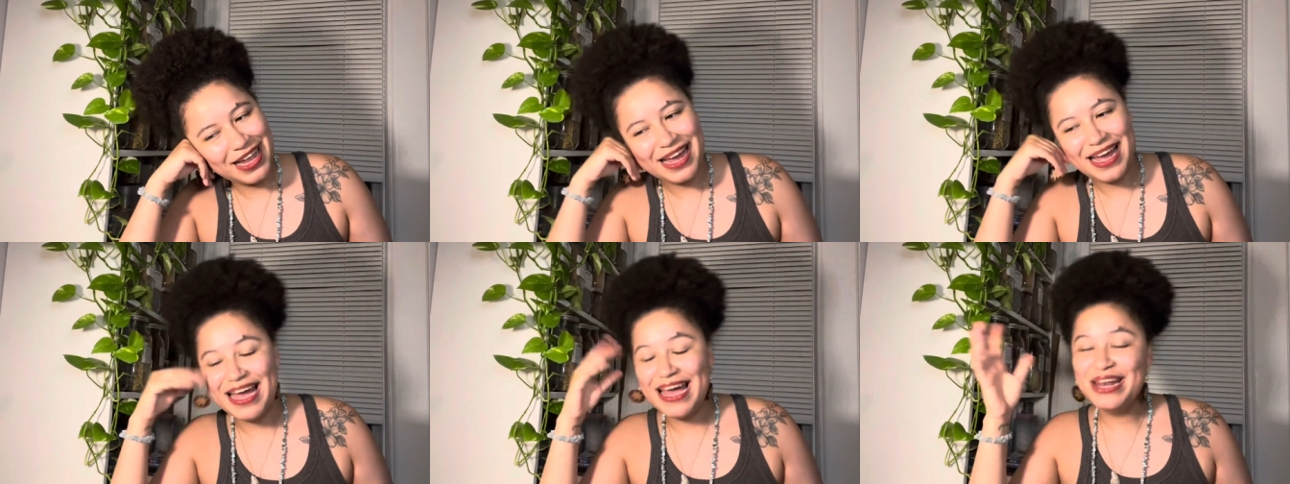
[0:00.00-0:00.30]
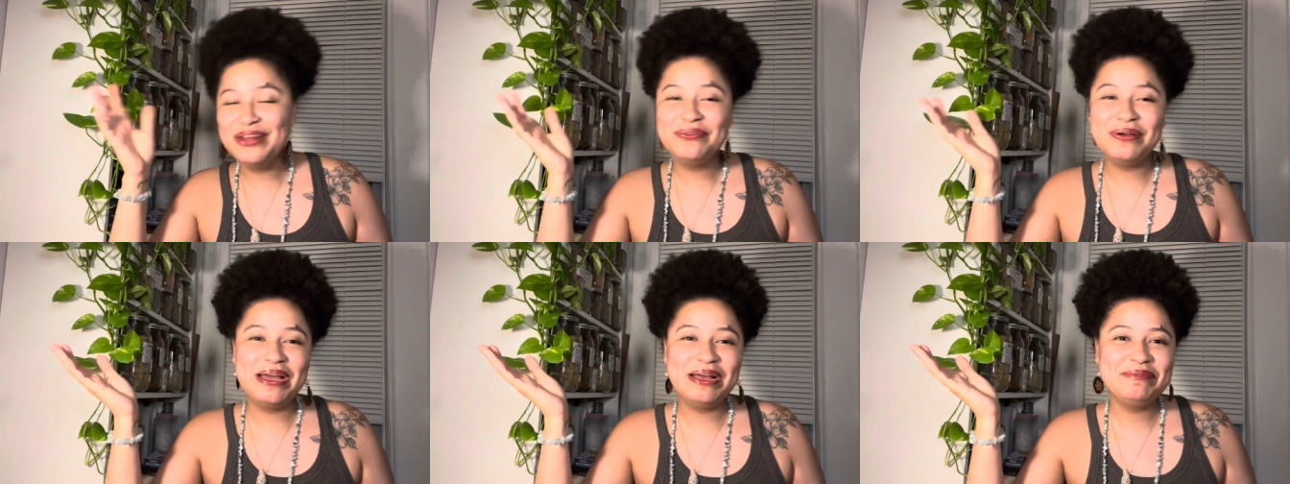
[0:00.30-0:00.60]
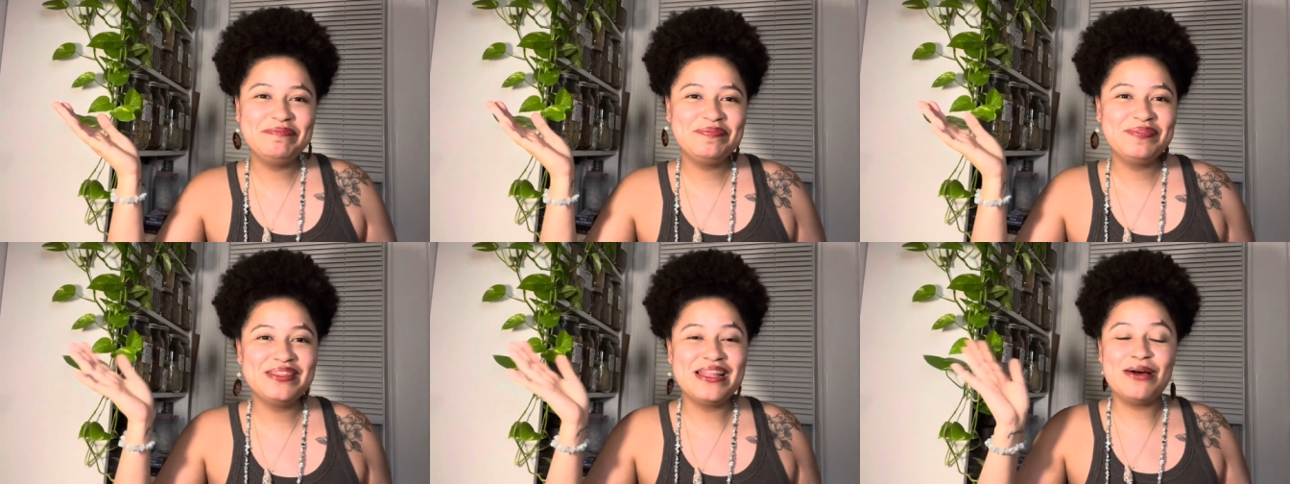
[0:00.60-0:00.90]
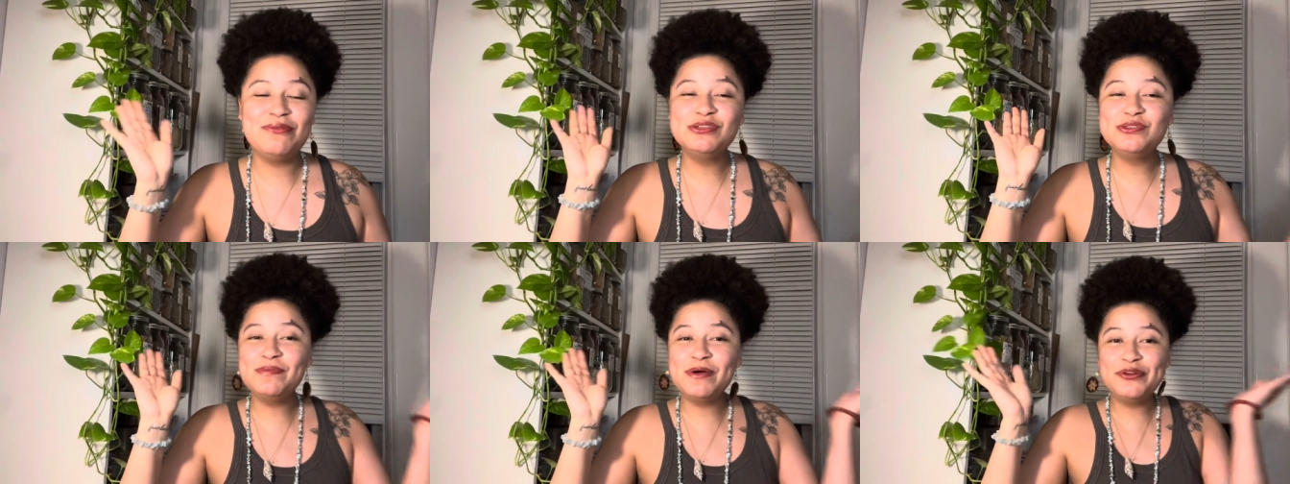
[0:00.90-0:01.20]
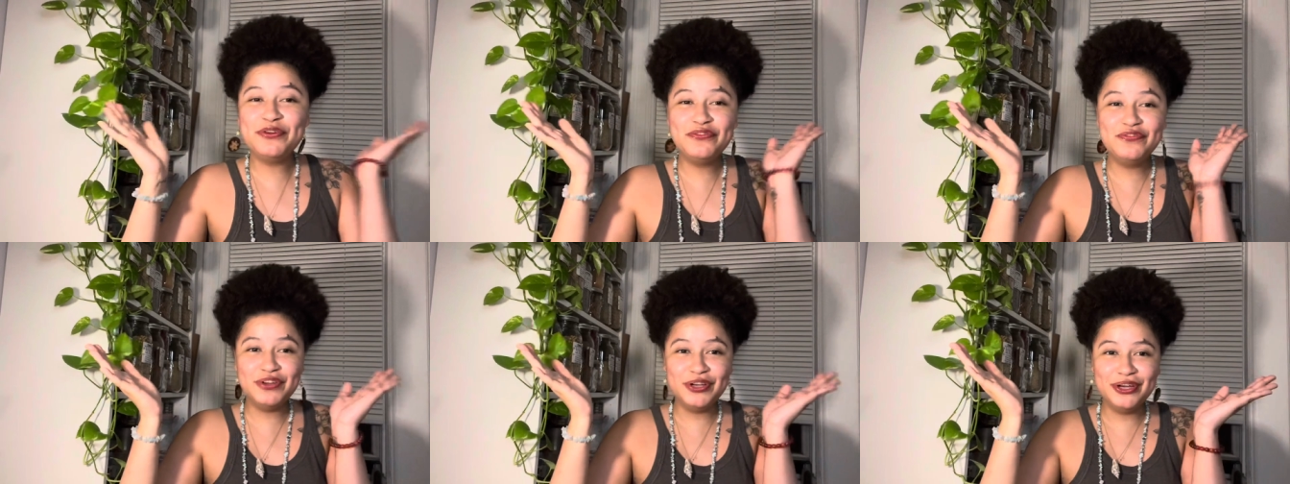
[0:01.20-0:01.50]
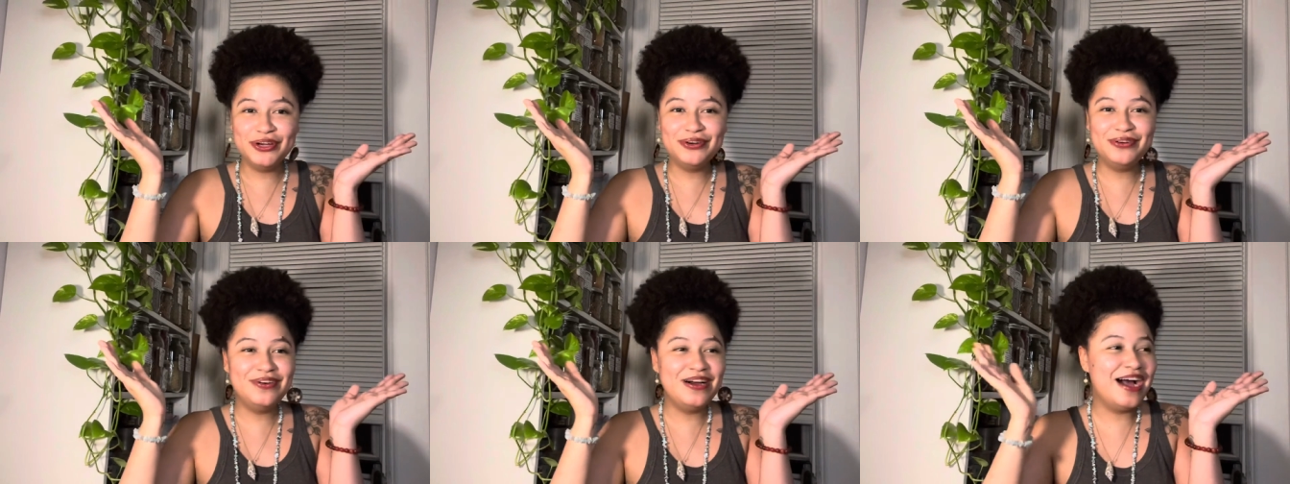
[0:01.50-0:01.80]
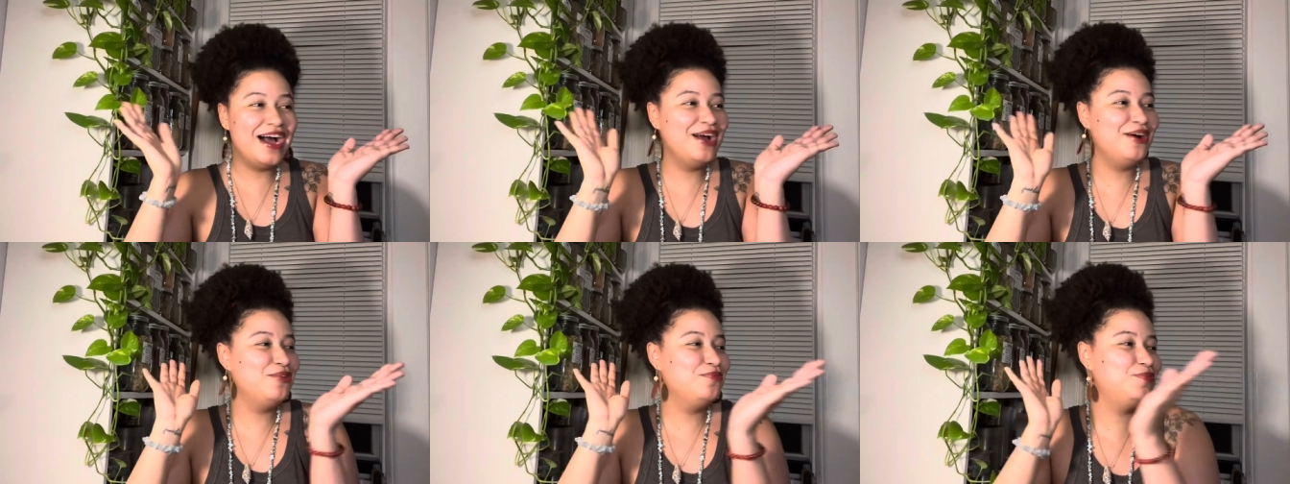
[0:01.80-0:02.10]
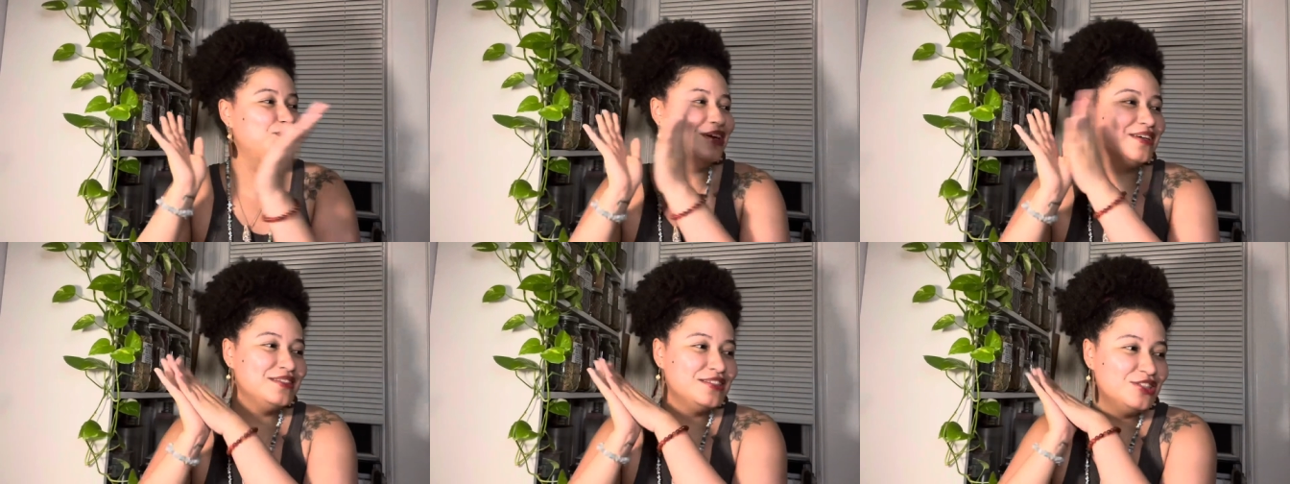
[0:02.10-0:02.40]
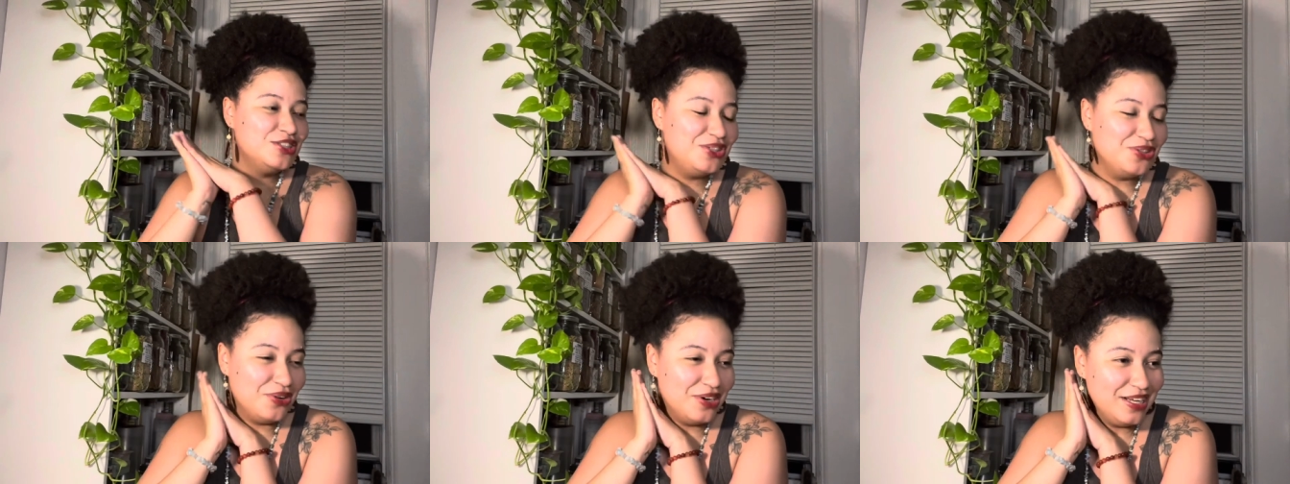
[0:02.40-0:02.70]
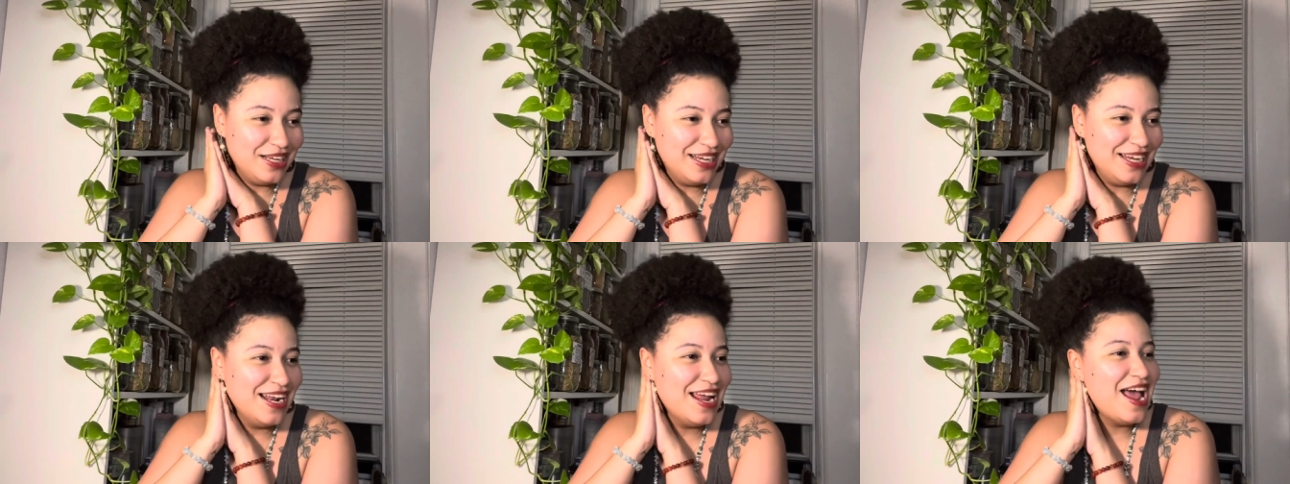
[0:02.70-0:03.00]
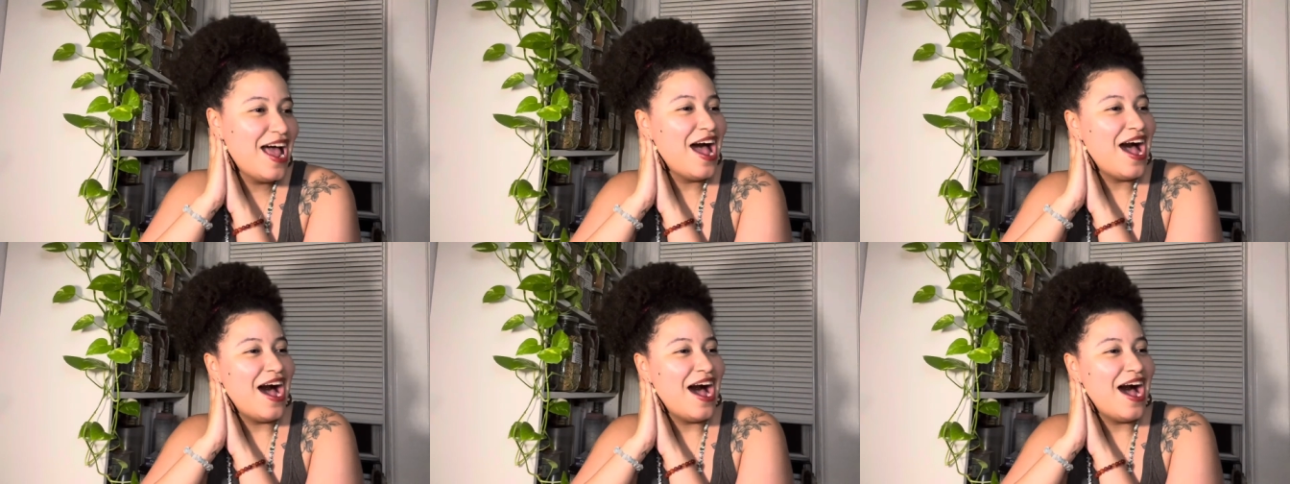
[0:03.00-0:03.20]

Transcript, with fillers: Anyway, that was my review. I hope you guys enjoyed it.